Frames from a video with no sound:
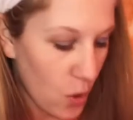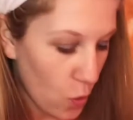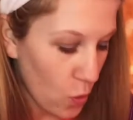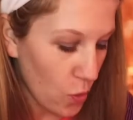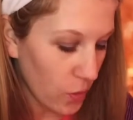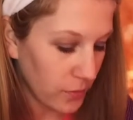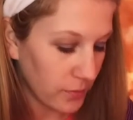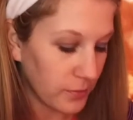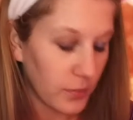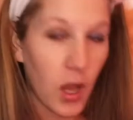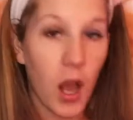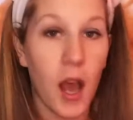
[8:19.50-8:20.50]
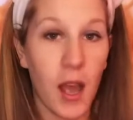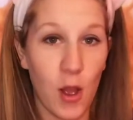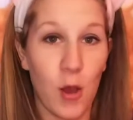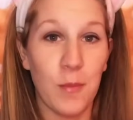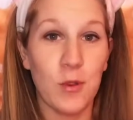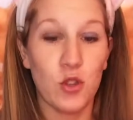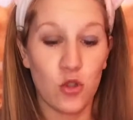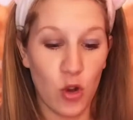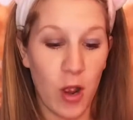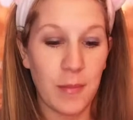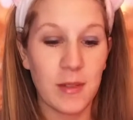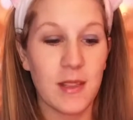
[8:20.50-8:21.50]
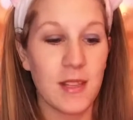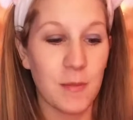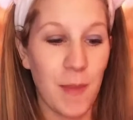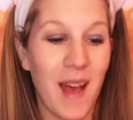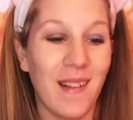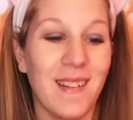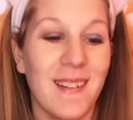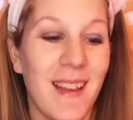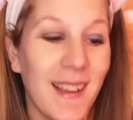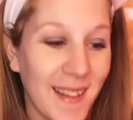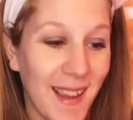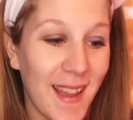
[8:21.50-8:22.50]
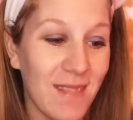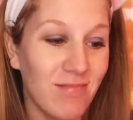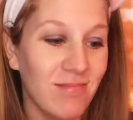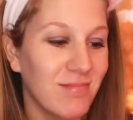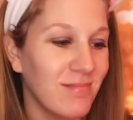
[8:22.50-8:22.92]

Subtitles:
Whew! I almost dropped this palette again.